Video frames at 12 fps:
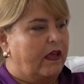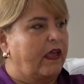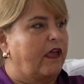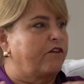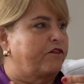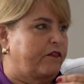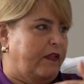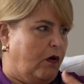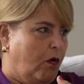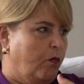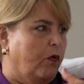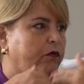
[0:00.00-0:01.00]
if the
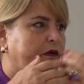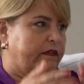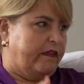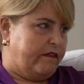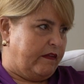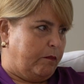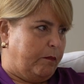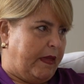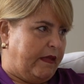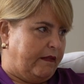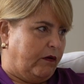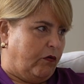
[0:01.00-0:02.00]
homeowner doesn't pay the